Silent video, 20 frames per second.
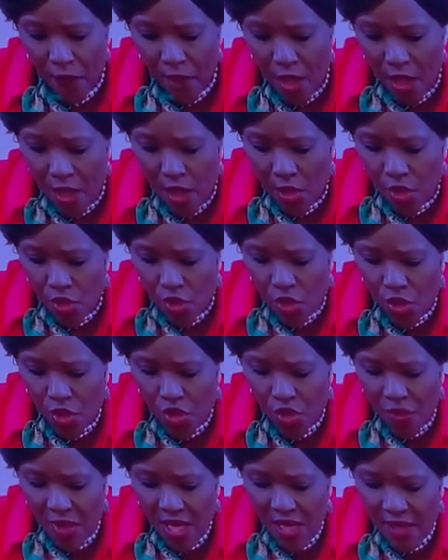So
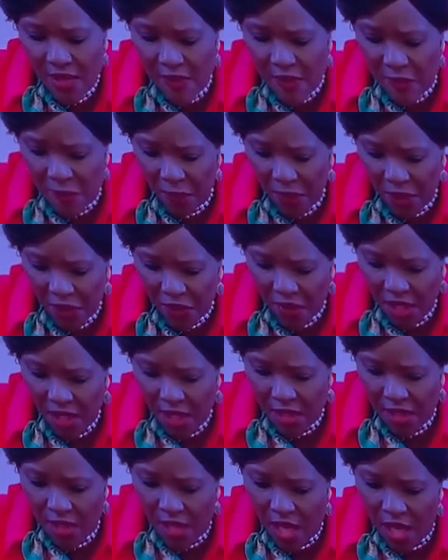during this
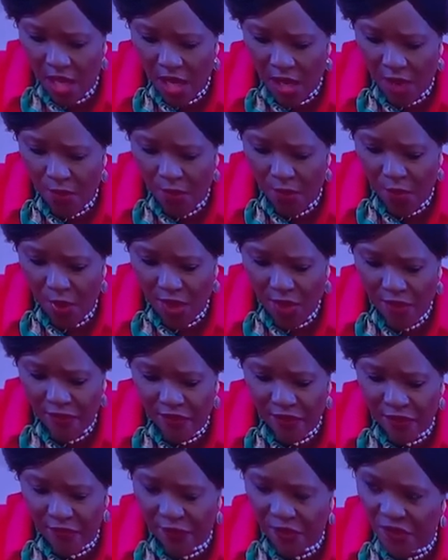period, one of the
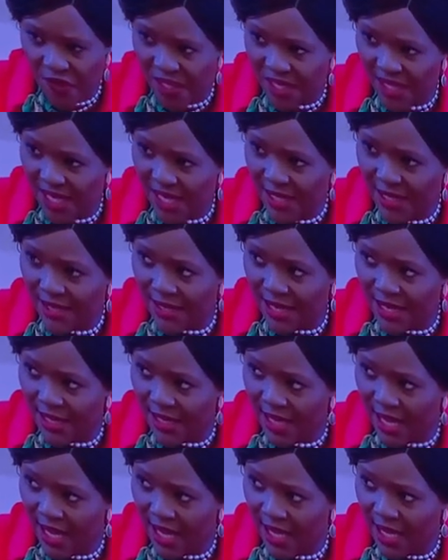first things that
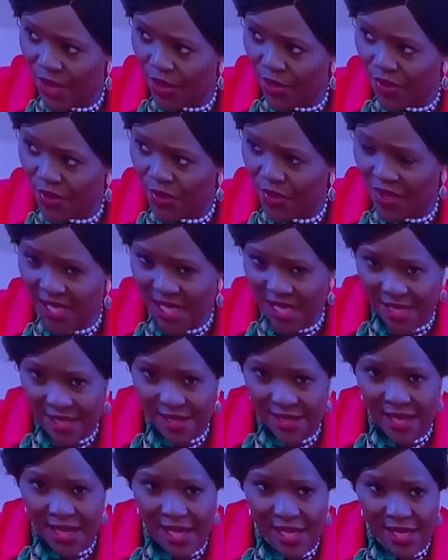I also did
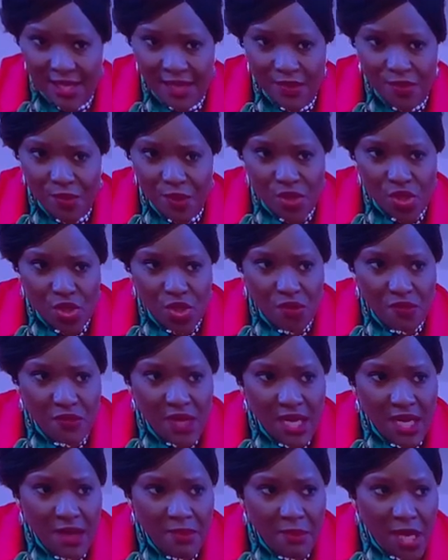was to
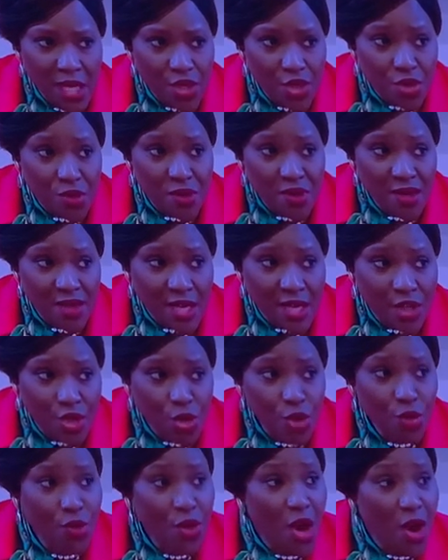really make sure that you
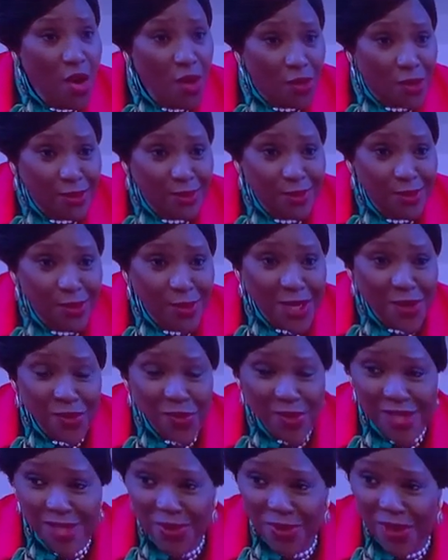know what we're
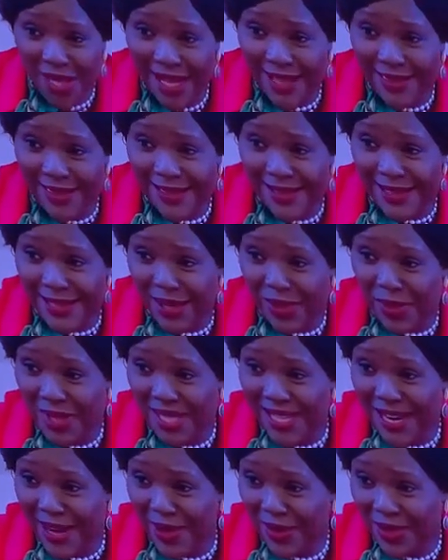doing at the
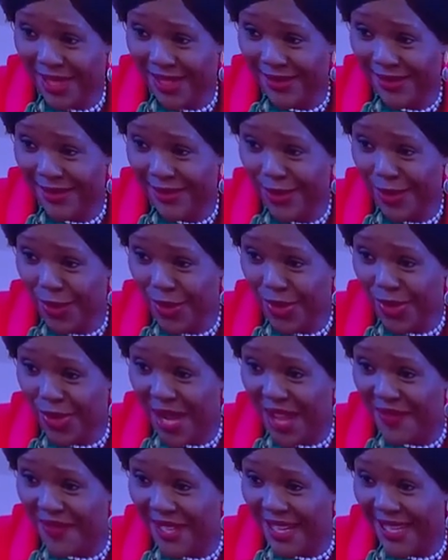Secretariat. You also
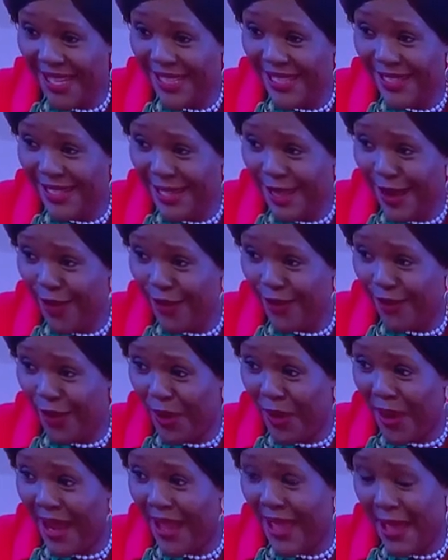have an idea of where
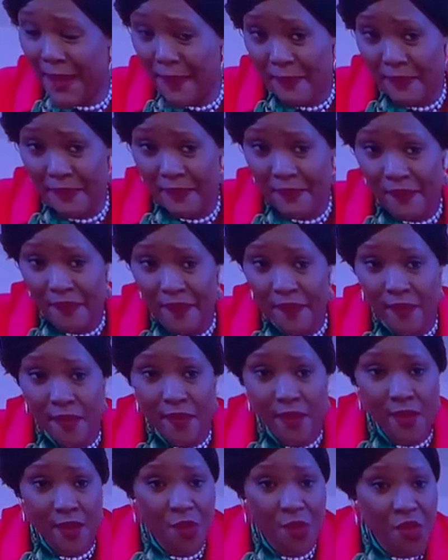I am,
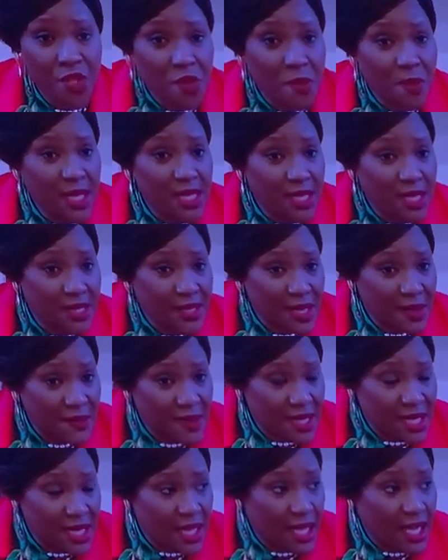which meetings I'm
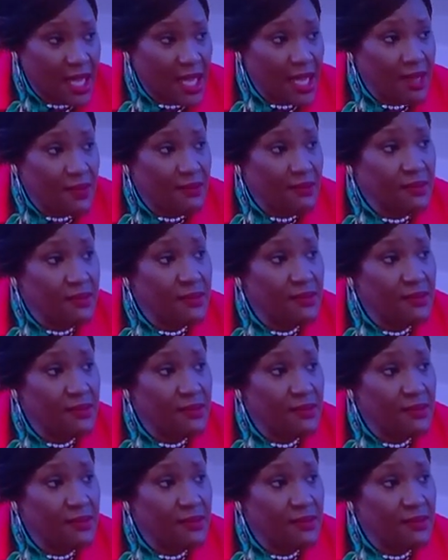sitting in,